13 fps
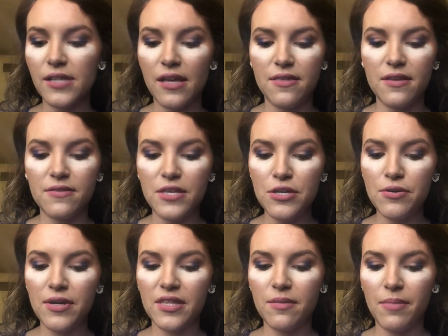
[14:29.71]
I think that you
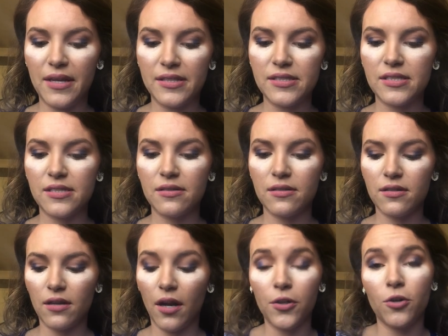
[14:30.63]
get the best
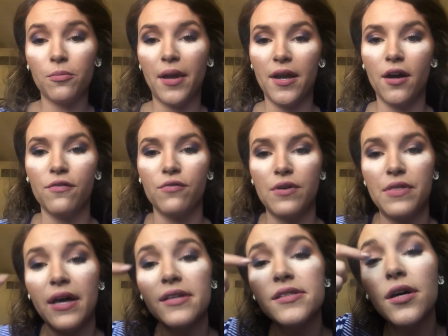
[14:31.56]
color payoff with that.